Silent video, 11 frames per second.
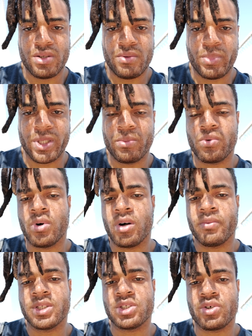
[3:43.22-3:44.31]
People will
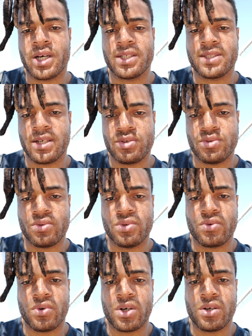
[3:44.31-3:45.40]
always try to tell you who
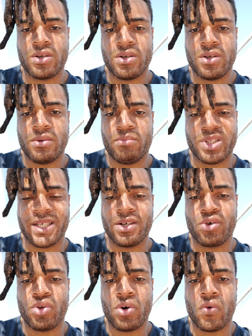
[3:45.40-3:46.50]
you are, but they
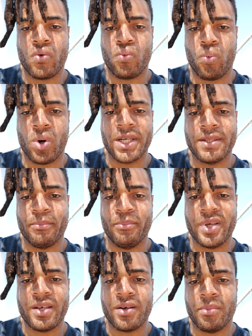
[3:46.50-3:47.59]
don't know one
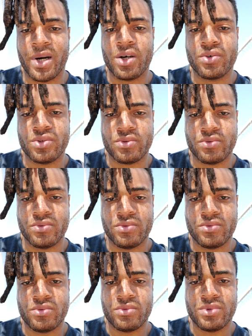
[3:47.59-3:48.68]
bit about you.
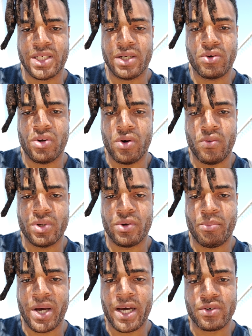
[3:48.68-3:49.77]
They don't know what the
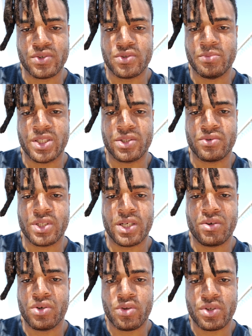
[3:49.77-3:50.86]
battles you've been through. They
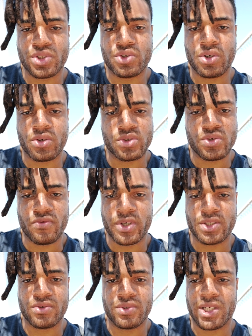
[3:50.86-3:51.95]
don't know the struggles you
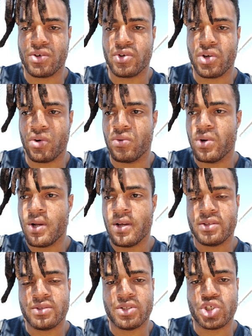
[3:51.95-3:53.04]
went through. They don't know
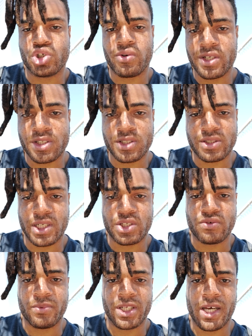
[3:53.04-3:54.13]
the trenches that
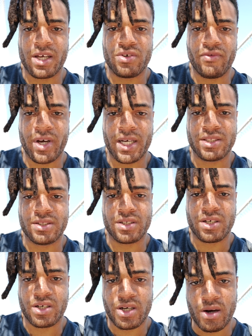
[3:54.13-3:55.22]
you've had to
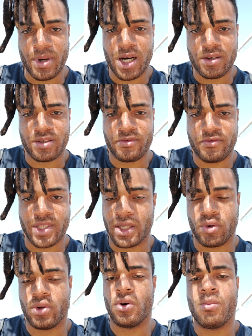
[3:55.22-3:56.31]
come out of. They
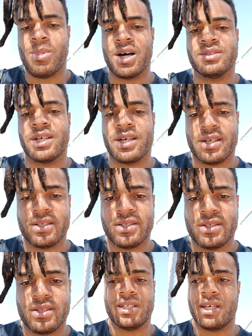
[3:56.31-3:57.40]
don't know about that.
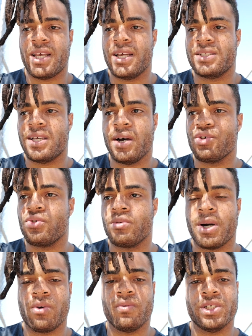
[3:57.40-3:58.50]
They can't tell you
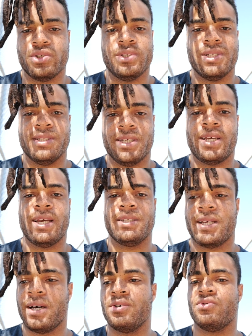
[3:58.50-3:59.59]
about what you did. They can't
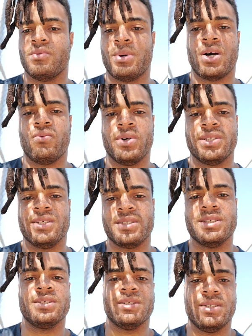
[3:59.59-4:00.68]
tell you about what this
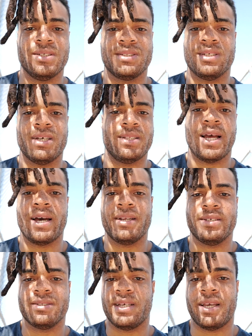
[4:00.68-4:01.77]
is and that
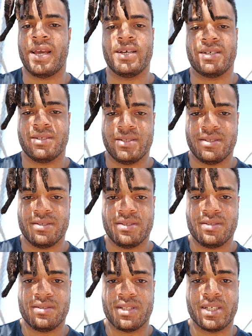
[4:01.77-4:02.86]
is. They can't.
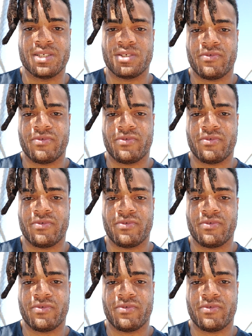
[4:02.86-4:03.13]
They just